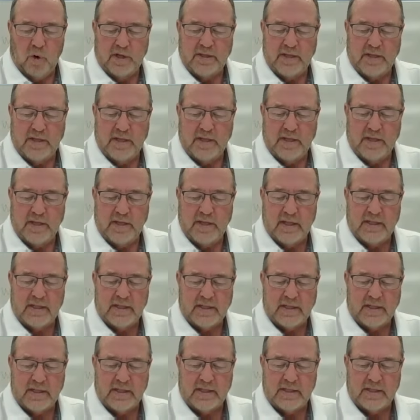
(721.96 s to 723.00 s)
washing the
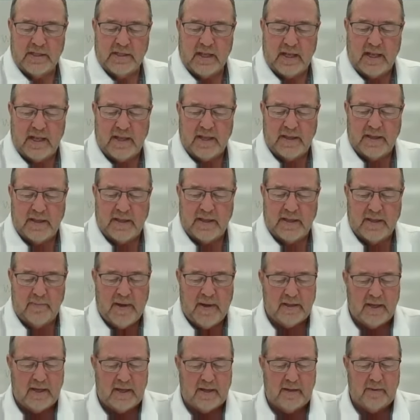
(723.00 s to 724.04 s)
dishes in the
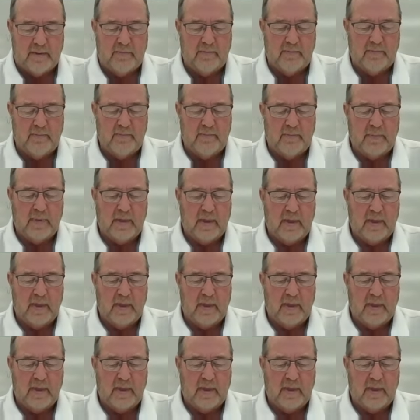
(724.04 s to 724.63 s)
bathtub.